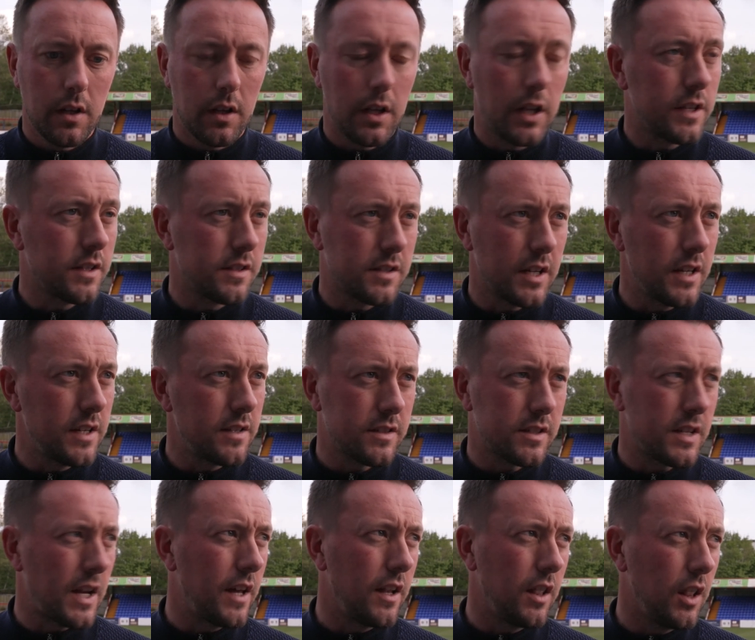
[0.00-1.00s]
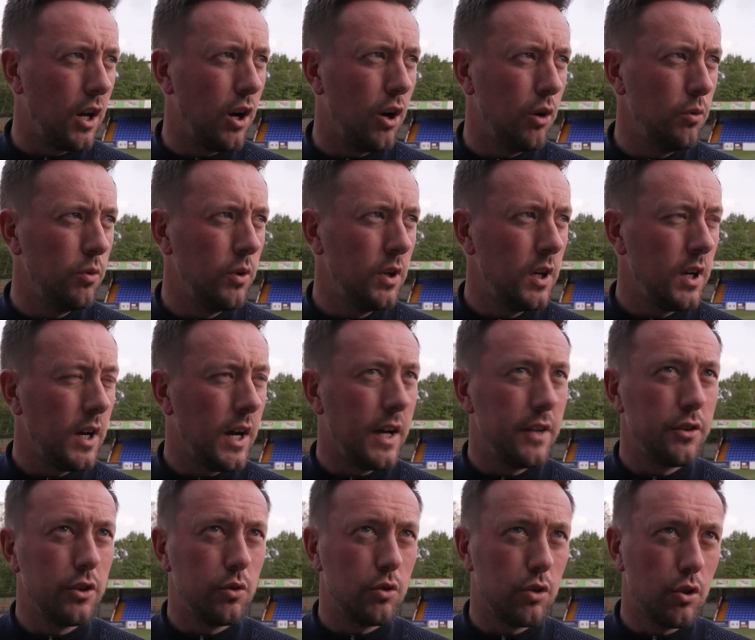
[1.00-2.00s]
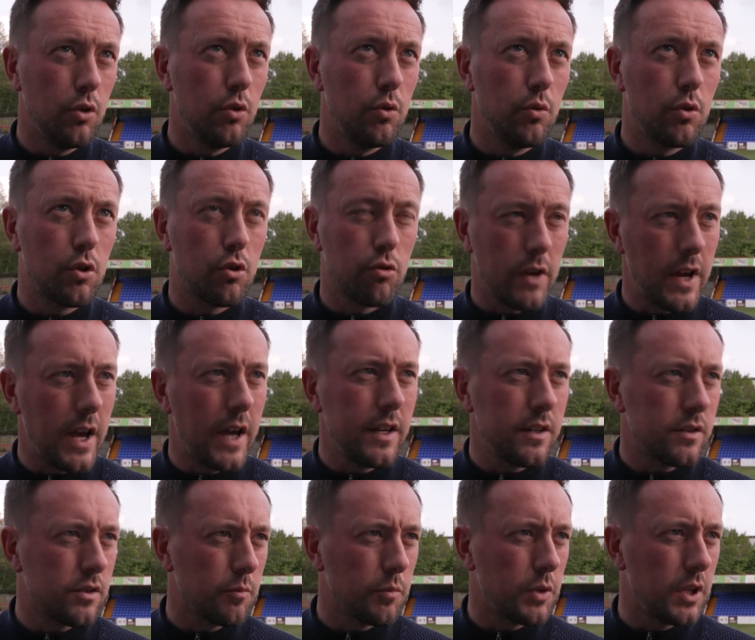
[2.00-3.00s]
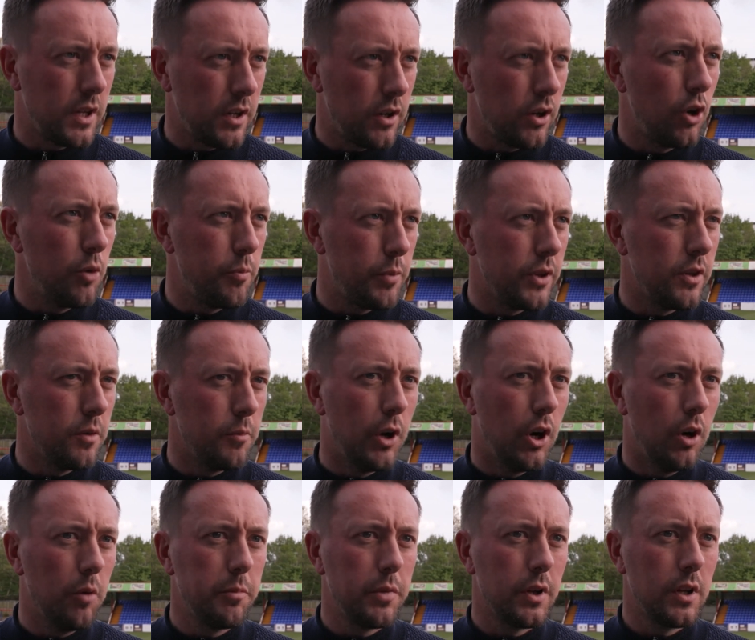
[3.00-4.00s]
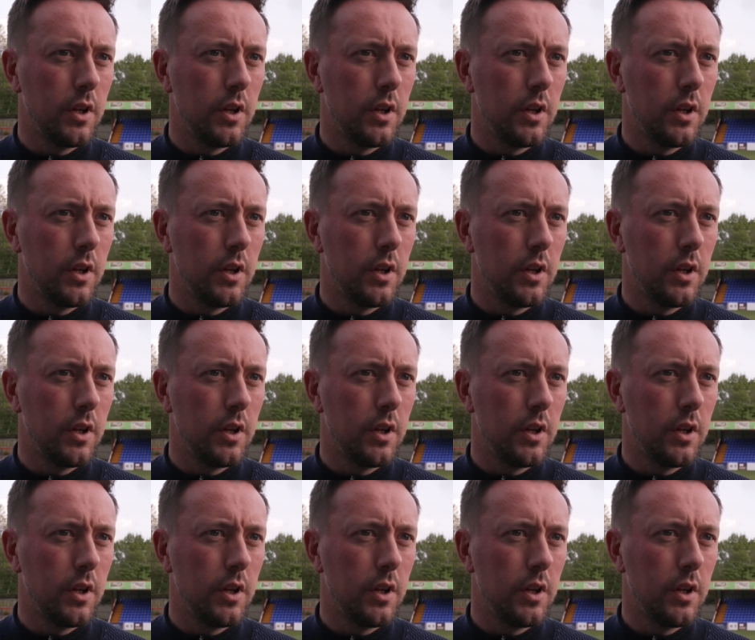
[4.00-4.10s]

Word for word: like I say, sat low and you do create something and open them up,